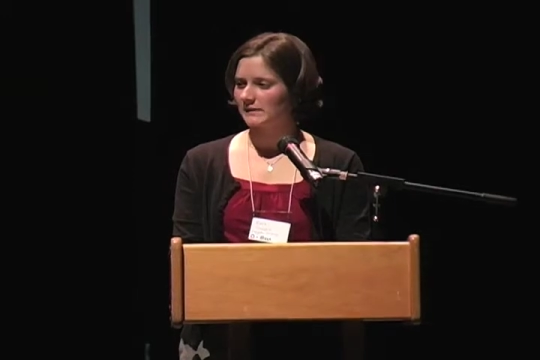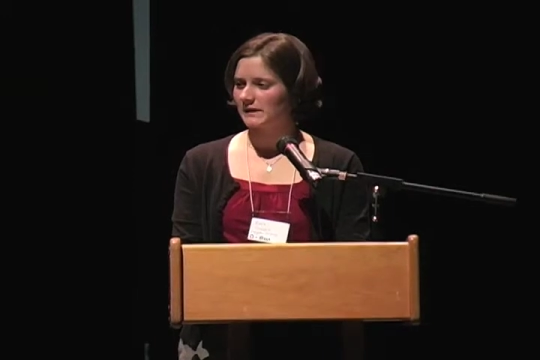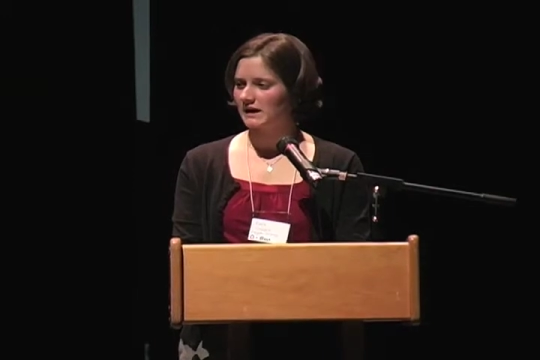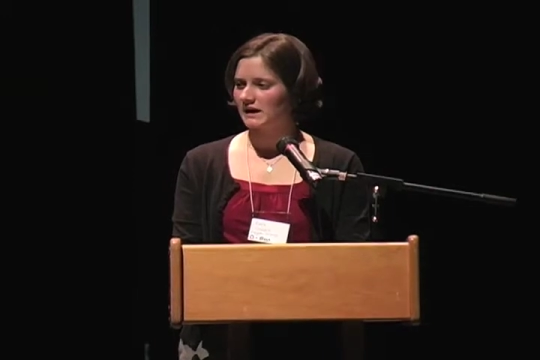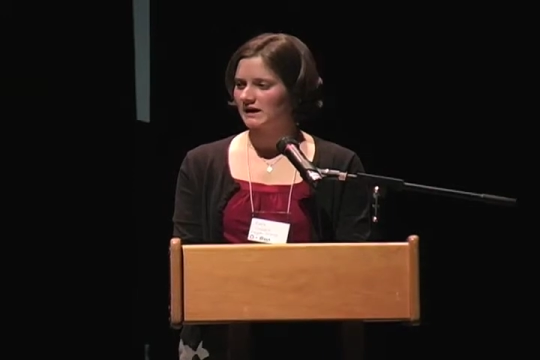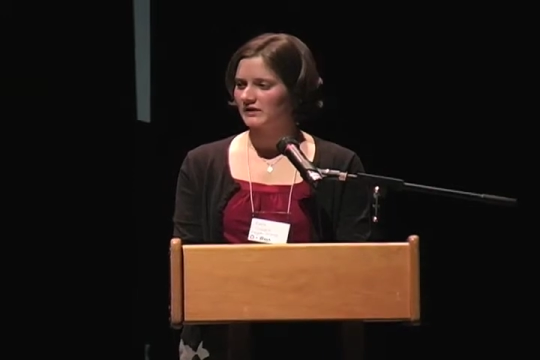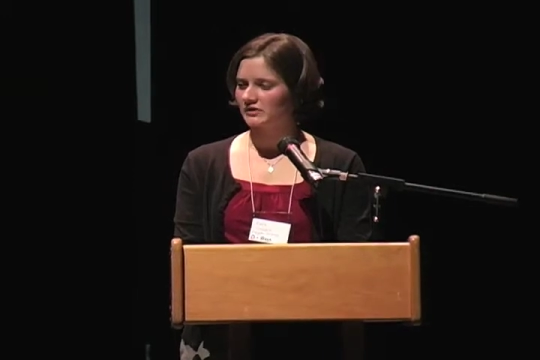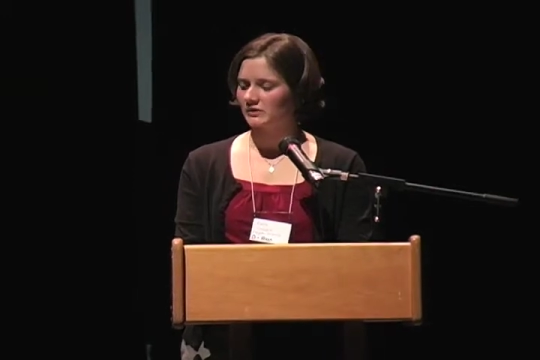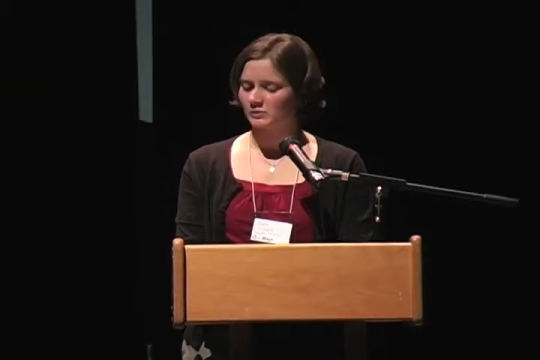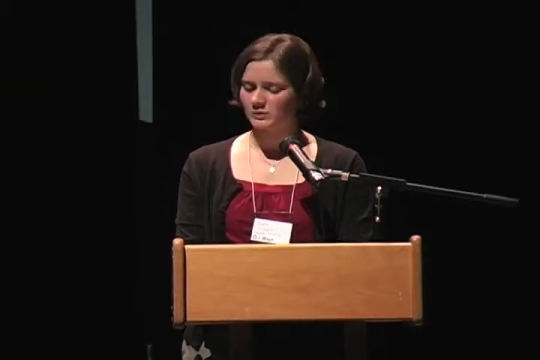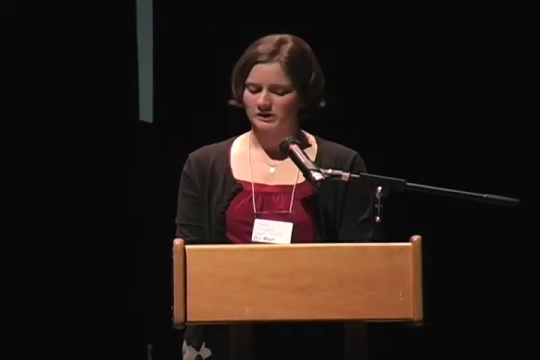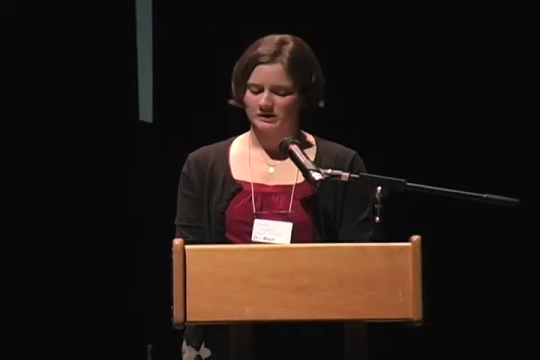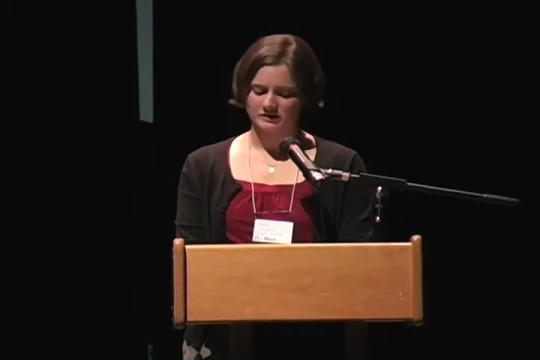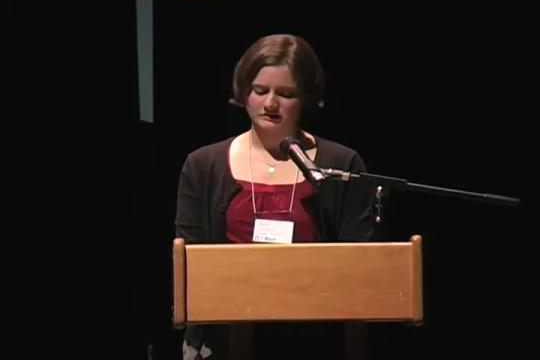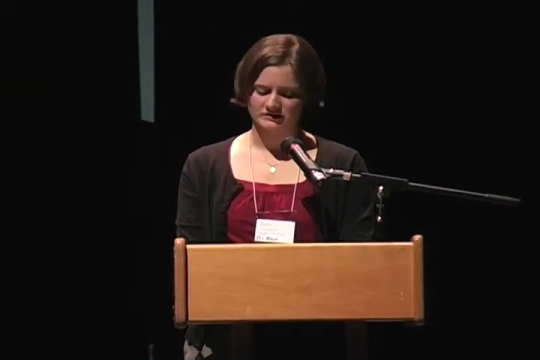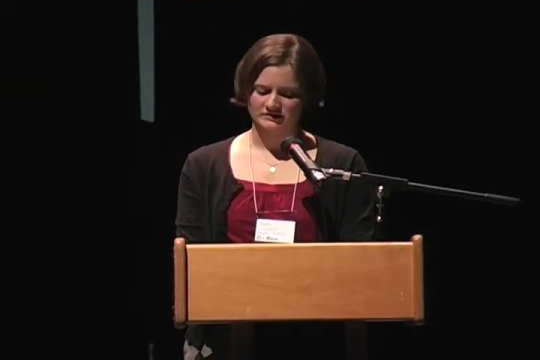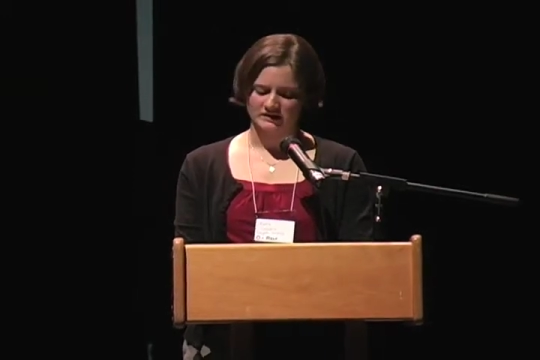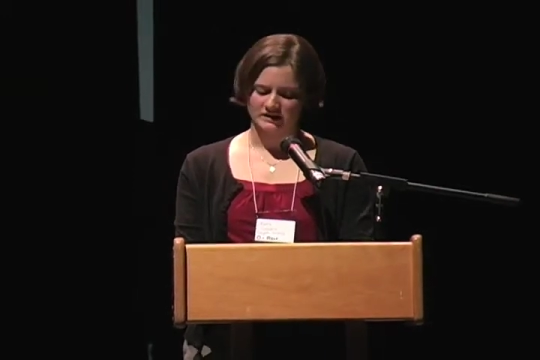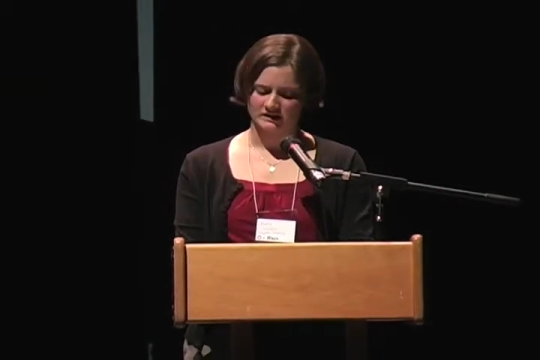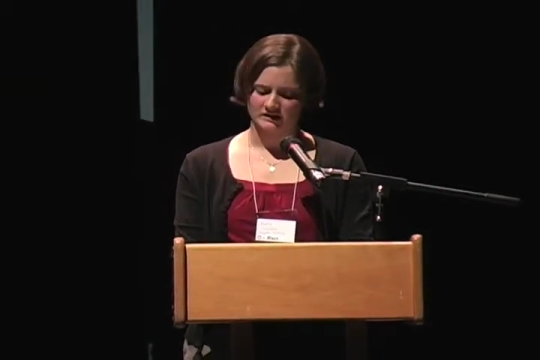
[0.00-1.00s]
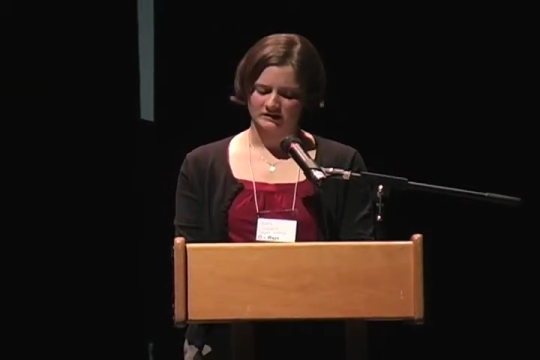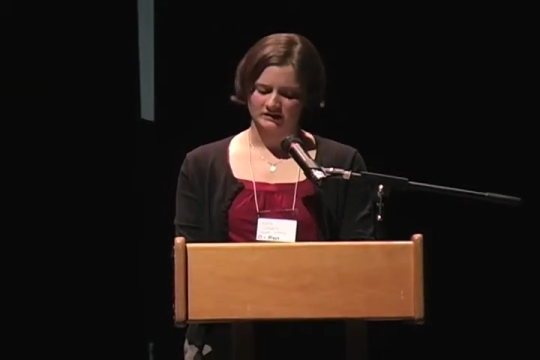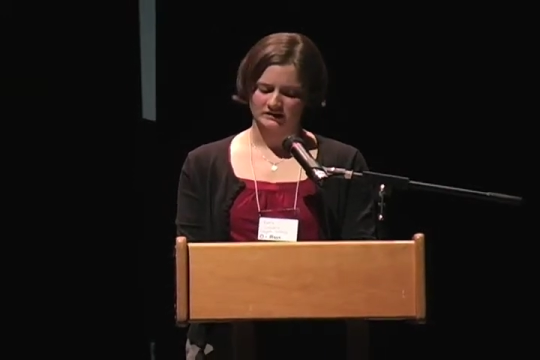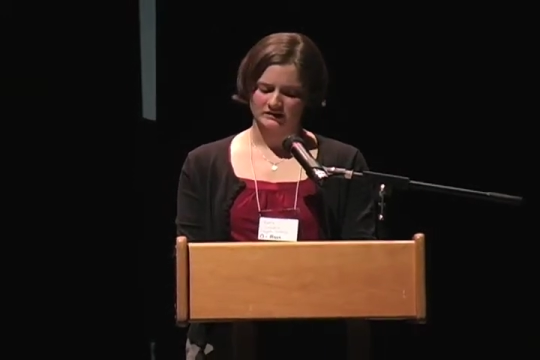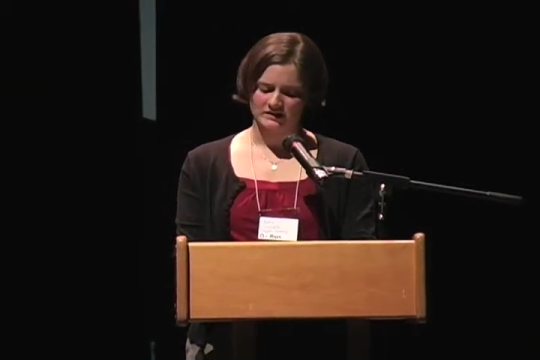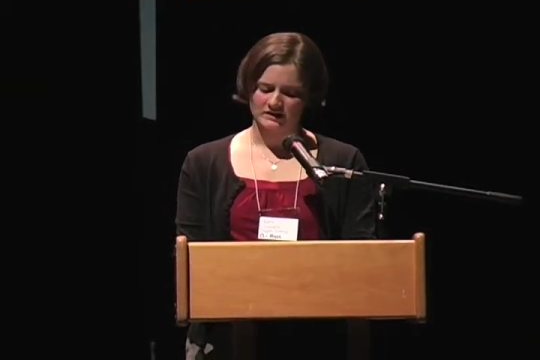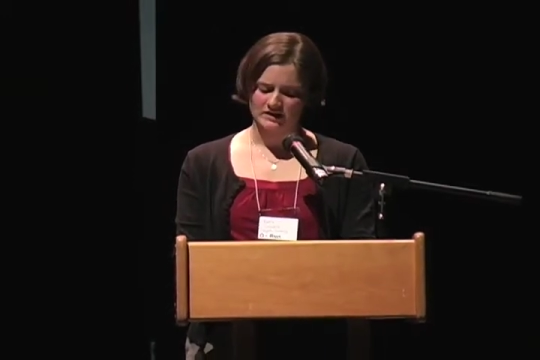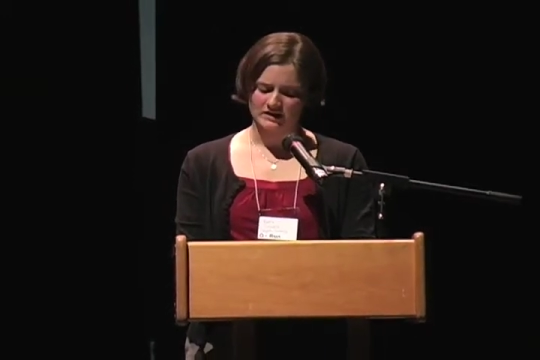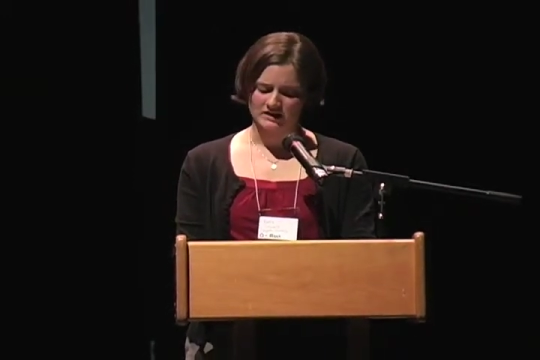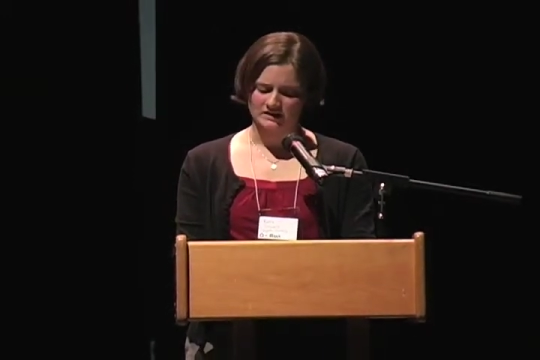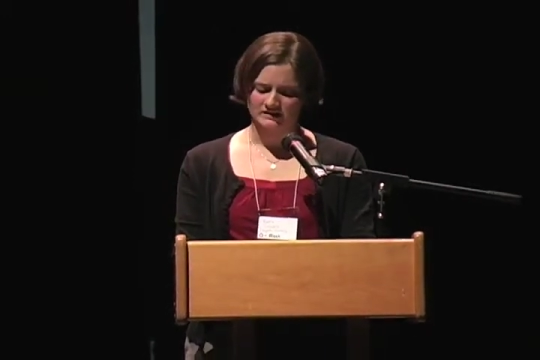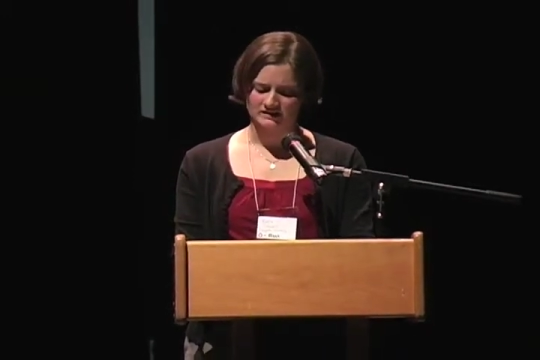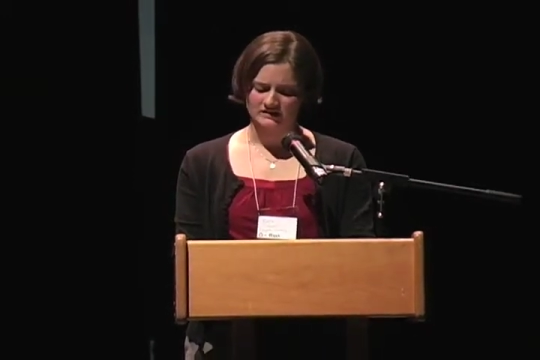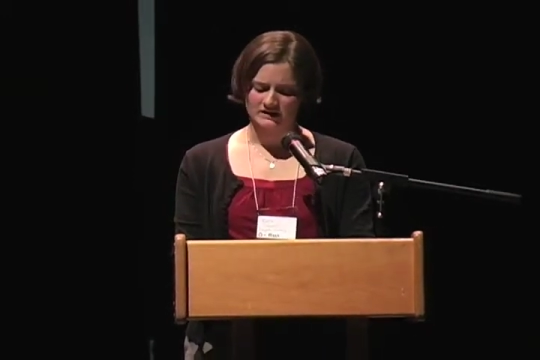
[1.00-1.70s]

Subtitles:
behind the Worker Center is